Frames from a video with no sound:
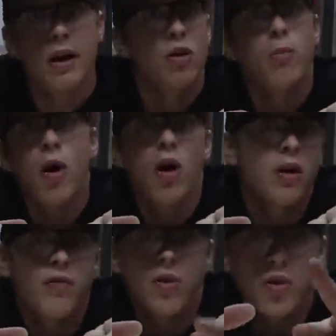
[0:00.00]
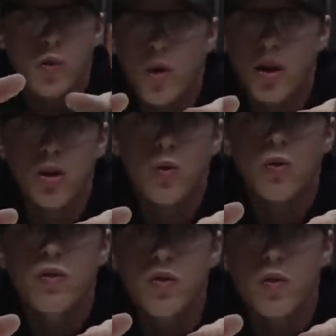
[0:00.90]
any other body filler you want to
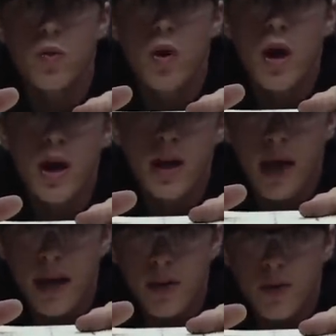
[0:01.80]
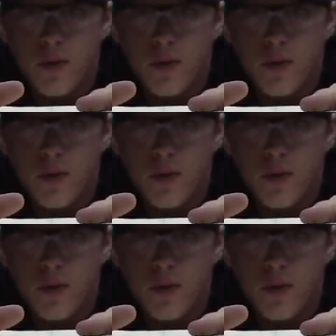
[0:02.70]
use to kind